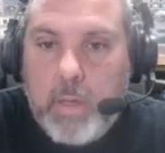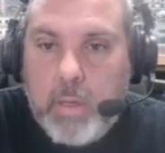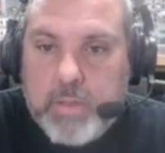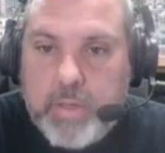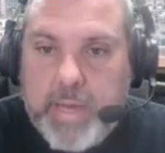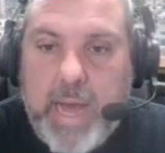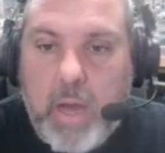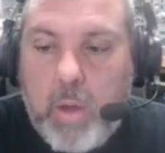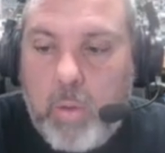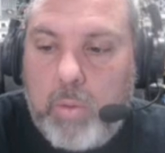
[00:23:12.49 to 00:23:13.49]
So
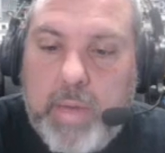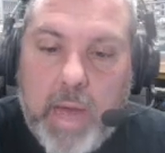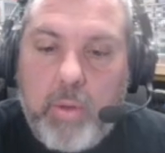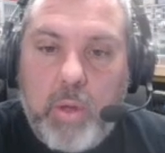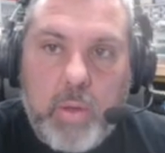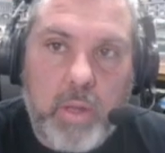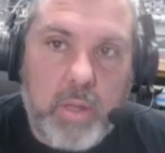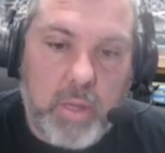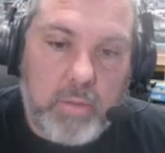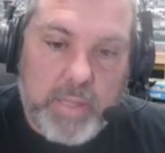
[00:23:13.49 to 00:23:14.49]
now you can
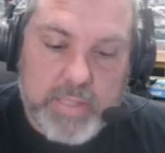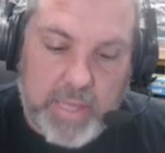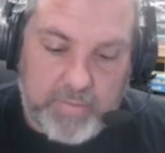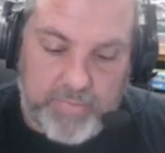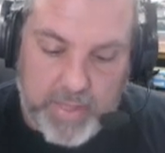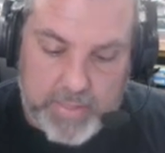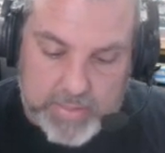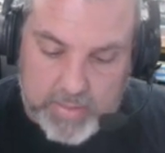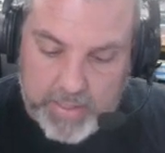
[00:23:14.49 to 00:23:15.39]
clearly see it fits.